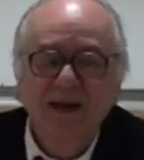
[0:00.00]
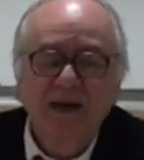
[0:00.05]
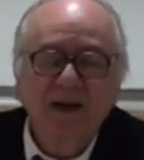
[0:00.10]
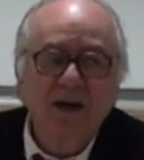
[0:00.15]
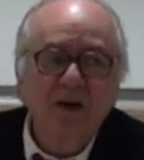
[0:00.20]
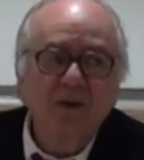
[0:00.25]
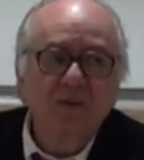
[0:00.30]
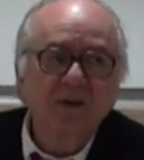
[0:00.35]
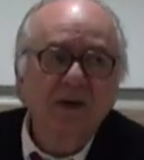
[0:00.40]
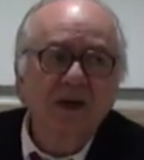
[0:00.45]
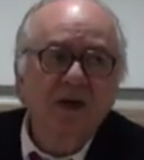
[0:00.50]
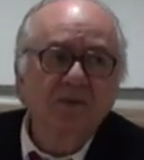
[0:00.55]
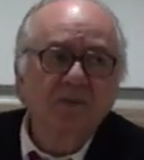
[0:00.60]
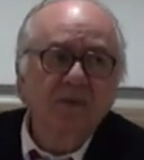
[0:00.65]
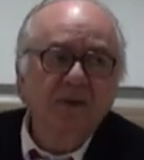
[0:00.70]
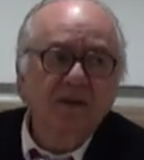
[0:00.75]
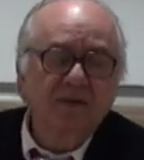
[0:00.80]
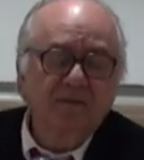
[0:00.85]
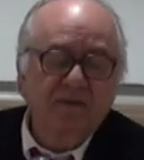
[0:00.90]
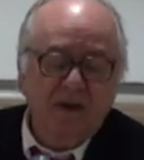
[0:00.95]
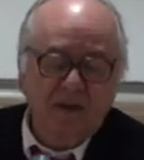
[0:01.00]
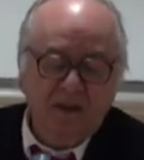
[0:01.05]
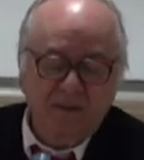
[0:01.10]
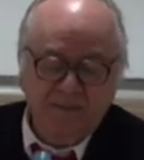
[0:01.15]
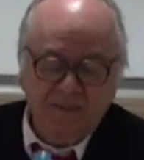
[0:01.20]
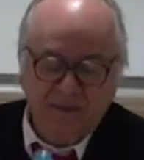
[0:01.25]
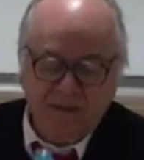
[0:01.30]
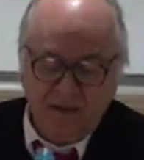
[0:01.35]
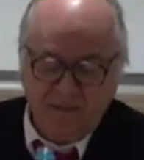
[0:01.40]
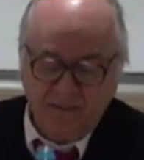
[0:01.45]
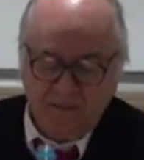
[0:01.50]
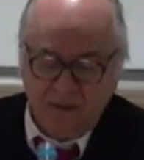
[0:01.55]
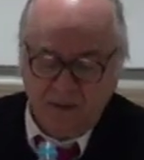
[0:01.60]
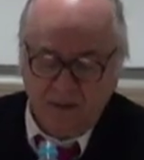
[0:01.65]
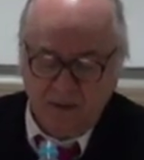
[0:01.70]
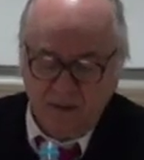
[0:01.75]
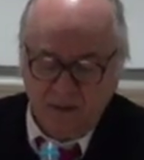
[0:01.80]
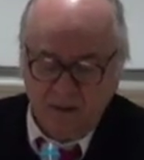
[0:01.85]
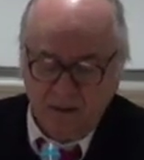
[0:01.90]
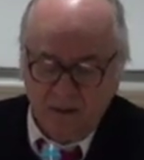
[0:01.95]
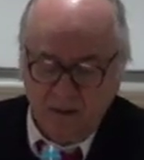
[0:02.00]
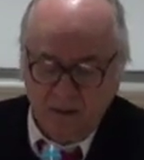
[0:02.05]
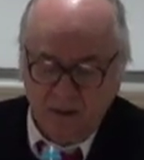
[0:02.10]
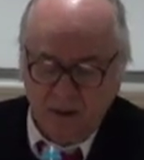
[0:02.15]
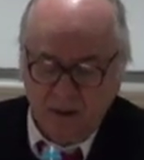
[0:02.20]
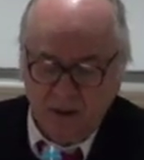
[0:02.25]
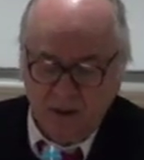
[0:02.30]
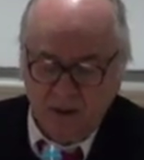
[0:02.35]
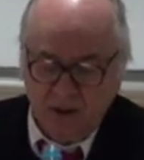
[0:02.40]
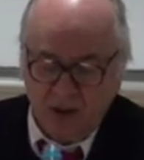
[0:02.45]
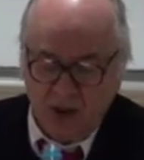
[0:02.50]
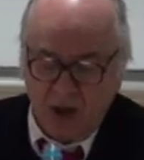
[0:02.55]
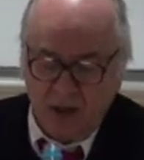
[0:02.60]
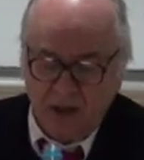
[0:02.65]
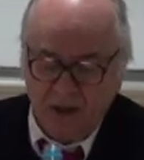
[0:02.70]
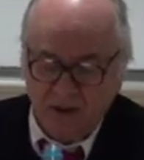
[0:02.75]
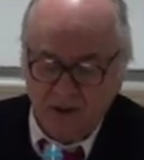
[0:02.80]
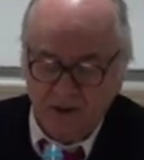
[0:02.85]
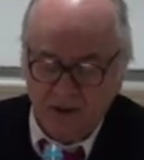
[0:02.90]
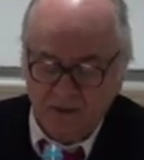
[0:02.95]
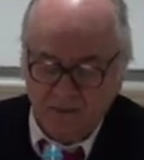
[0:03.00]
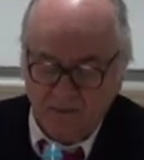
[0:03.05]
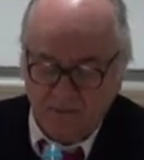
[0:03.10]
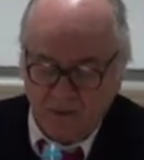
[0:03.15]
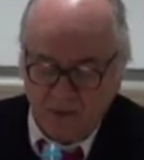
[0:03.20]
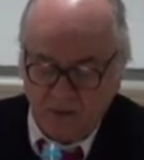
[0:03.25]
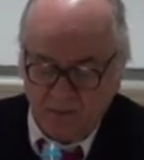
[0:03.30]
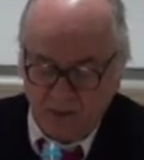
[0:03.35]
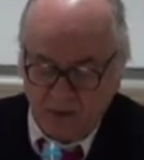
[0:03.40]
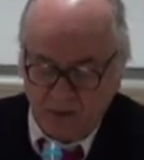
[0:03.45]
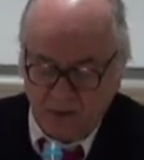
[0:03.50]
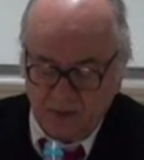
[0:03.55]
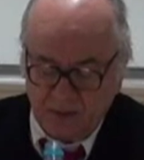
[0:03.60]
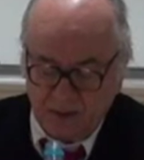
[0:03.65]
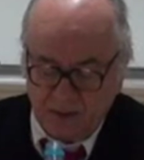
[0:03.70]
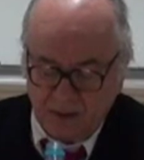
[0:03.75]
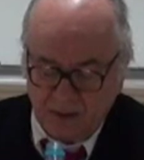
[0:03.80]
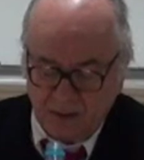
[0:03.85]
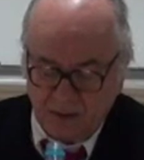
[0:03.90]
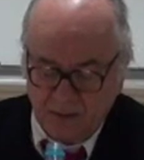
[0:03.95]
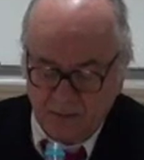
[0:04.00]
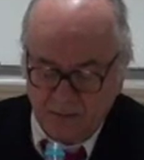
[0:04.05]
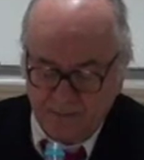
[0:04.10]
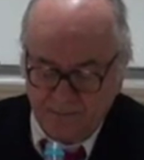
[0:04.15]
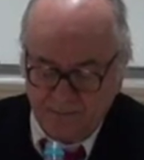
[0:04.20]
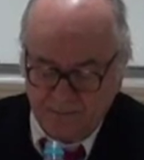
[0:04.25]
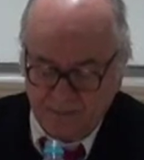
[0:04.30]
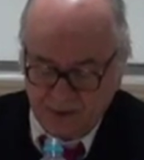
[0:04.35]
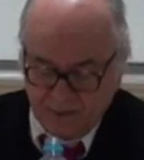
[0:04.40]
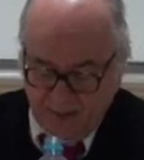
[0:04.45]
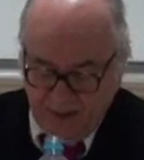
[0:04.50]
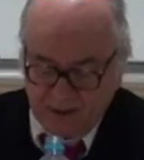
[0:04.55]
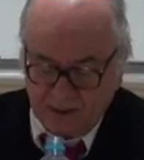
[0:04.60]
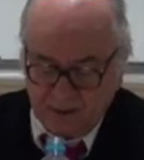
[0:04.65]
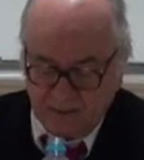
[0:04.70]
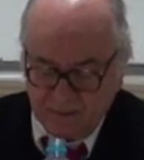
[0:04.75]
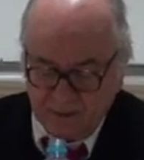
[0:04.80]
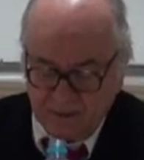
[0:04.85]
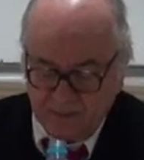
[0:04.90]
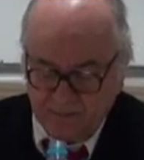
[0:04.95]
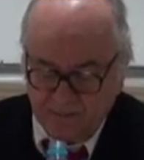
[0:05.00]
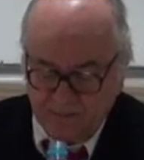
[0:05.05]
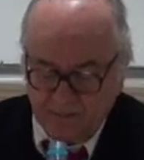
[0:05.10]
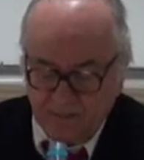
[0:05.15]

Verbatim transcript: how can we develop some uh, uh, knowledge from those uh, perspectives.